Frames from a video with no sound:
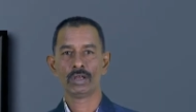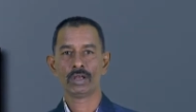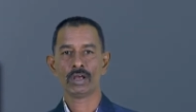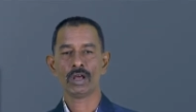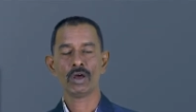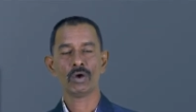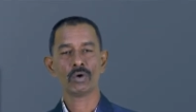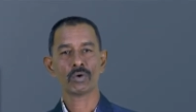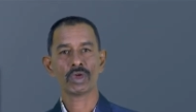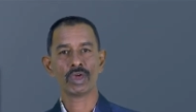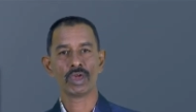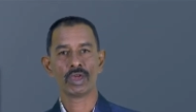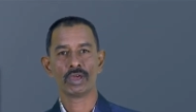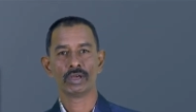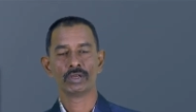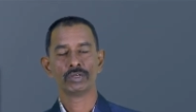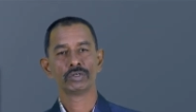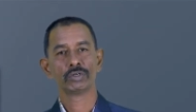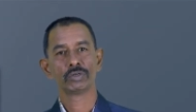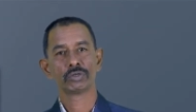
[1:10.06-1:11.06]
Okay,
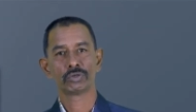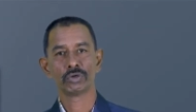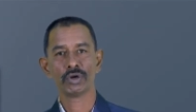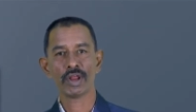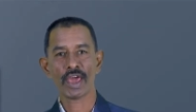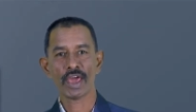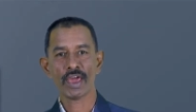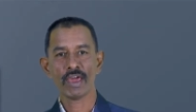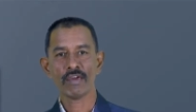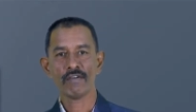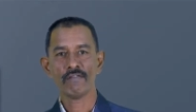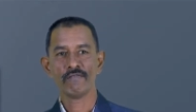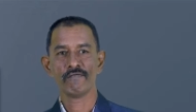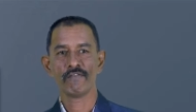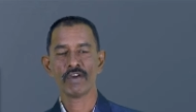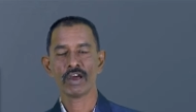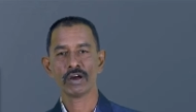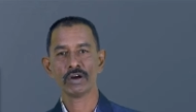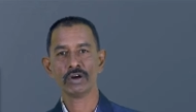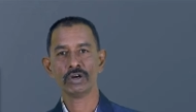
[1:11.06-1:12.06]
so today we
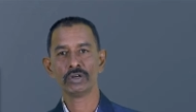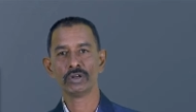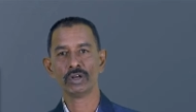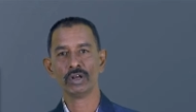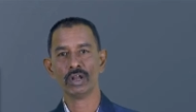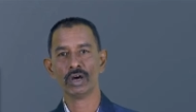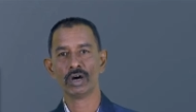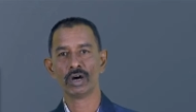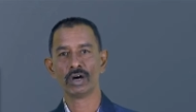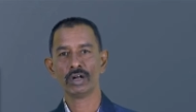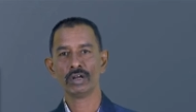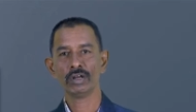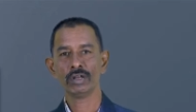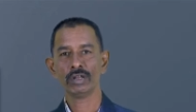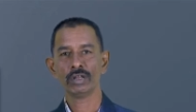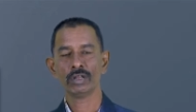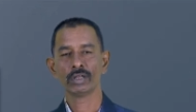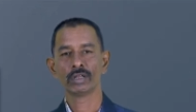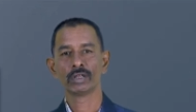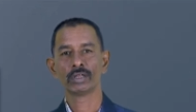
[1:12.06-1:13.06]
are going to learn
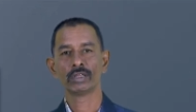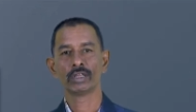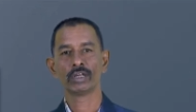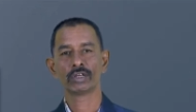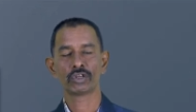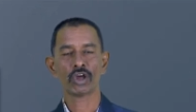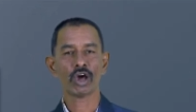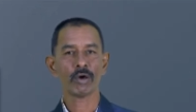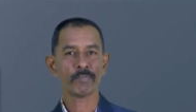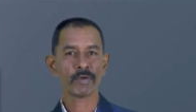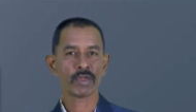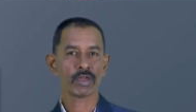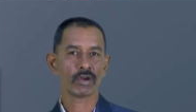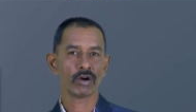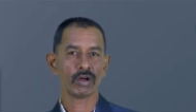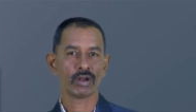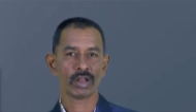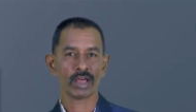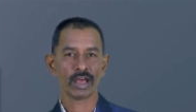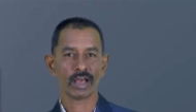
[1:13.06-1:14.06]
the topic
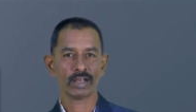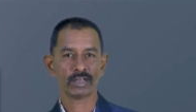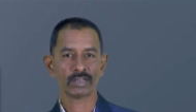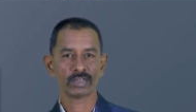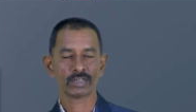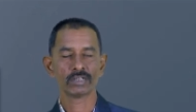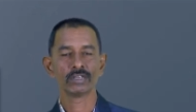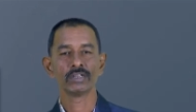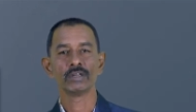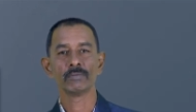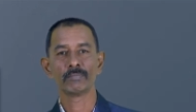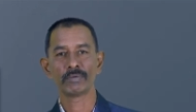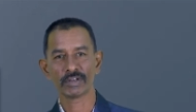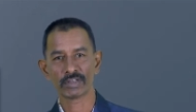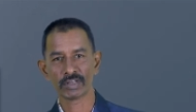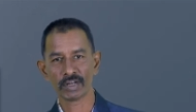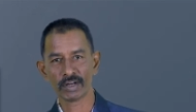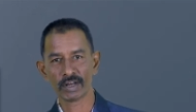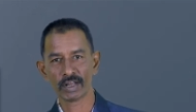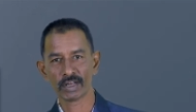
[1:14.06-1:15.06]
called as the
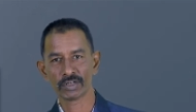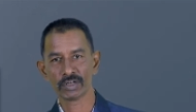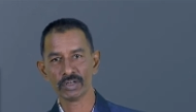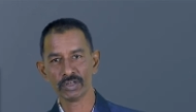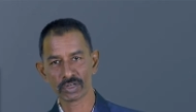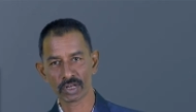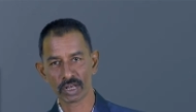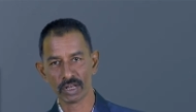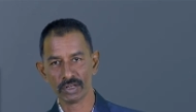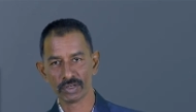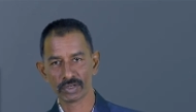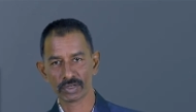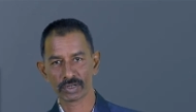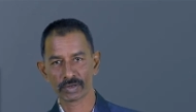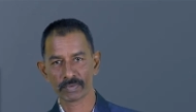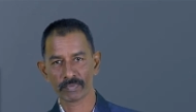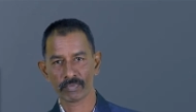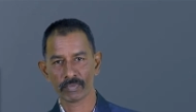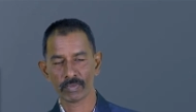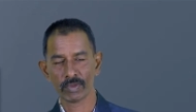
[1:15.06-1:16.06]
presentation skills.
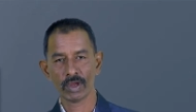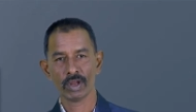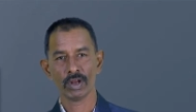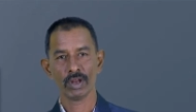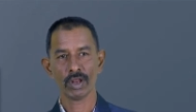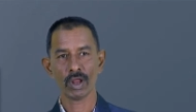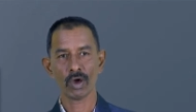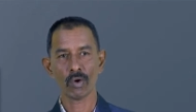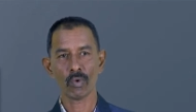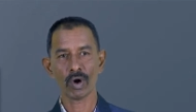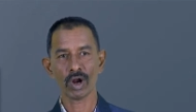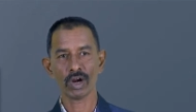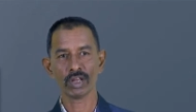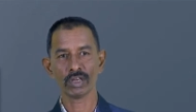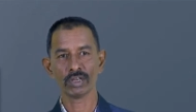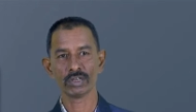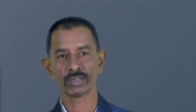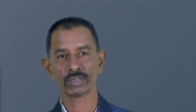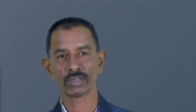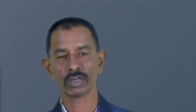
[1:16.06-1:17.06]
Now, what
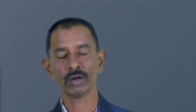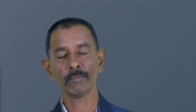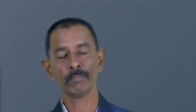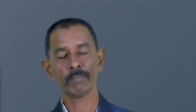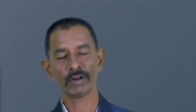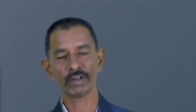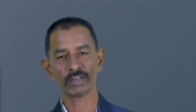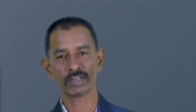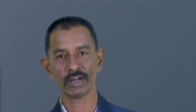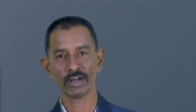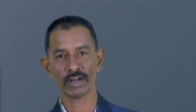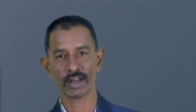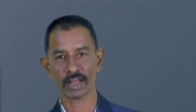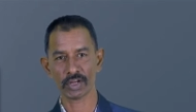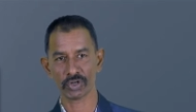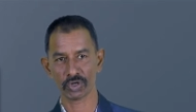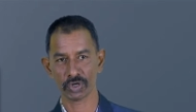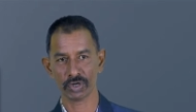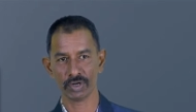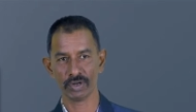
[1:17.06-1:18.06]
is a
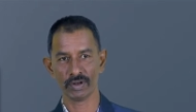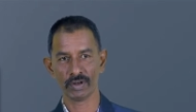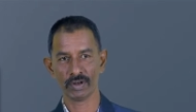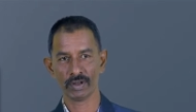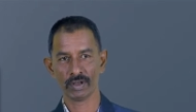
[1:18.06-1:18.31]
presentation?